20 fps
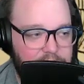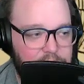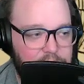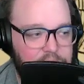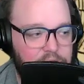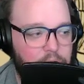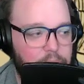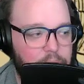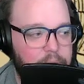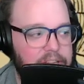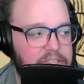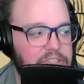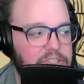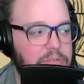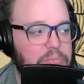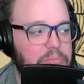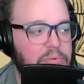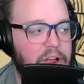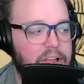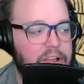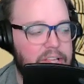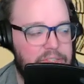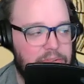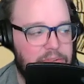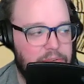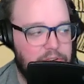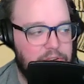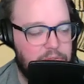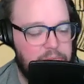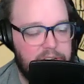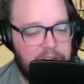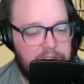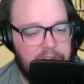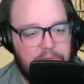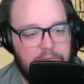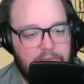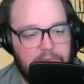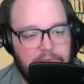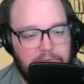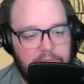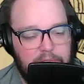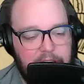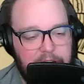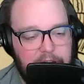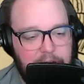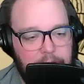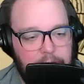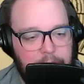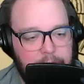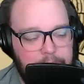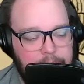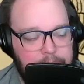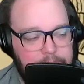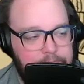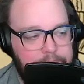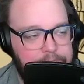You start raising the price a little bit, you know,